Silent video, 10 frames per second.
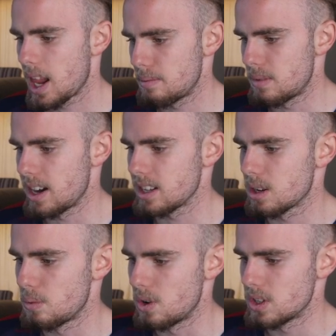I'm running
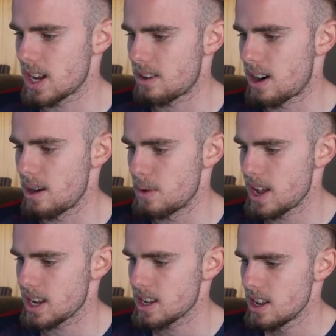towards that right
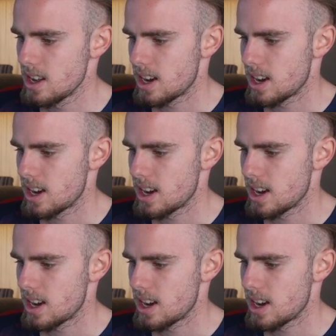wing,